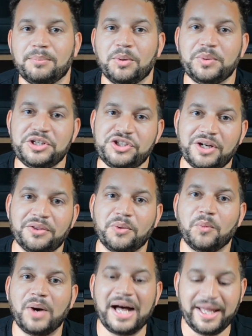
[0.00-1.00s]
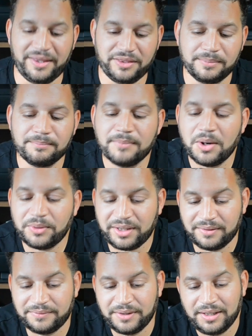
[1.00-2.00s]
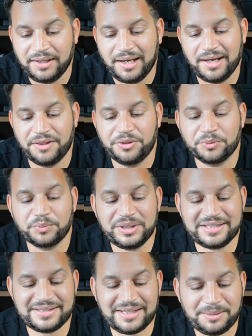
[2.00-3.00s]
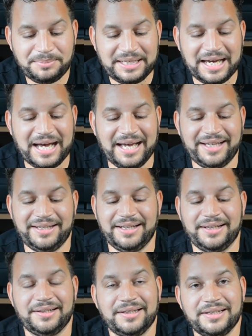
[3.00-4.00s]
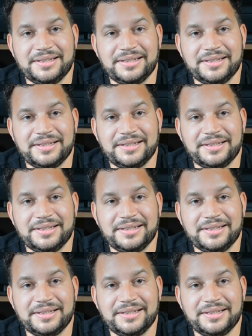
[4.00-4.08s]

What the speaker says: but we share the why, the motive, the reasoning behind it.